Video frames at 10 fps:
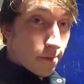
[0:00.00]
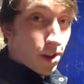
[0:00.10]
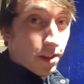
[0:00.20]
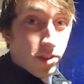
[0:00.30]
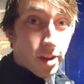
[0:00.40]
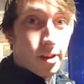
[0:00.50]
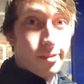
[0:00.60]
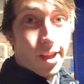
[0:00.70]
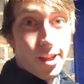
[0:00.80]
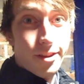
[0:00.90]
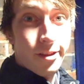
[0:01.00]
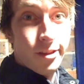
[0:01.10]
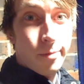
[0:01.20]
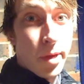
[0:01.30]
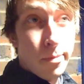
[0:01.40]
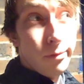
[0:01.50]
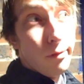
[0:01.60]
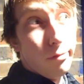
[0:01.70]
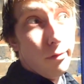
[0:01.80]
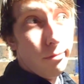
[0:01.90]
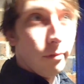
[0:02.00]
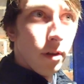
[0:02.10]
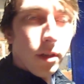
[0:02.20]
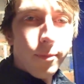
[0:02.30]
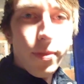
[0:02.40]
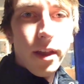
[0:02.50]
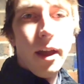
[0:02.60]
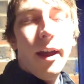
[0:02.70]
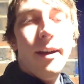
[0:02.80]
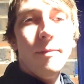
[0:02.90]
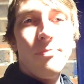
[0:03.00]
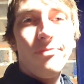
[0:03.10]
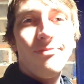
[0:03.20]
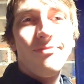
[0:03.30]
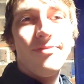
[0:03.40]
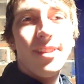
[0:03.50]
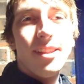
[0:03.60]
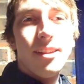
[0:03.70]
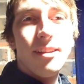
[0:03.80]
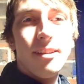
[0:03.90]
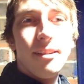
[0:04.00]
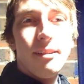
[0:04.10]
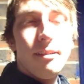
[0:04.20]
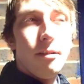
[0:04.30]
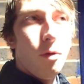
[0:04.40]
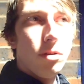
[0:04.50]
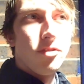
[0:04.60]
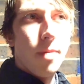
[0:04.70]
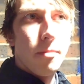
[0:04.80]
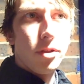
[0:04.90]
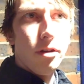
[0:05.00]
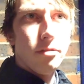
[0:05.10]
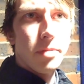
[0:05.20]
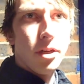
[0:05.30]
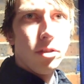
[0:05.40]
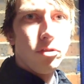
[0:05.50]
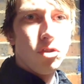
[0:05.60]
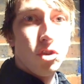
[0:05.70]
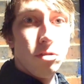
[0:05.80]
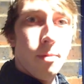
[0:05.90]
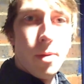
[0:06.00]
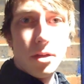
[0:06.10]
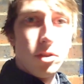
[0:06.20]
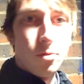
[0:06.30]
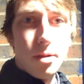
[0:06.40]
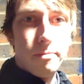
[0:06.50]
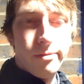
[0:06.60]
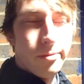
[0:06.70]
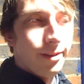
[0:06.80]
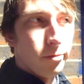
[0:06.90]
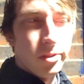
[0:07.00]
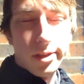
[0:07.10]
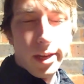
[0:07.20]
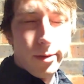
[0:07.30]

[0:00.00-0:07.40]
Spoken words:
time you're at the checkout and you hear the beep, boop, boop. Always remember, you'll be on Supermarket Sweep, or whatever it was.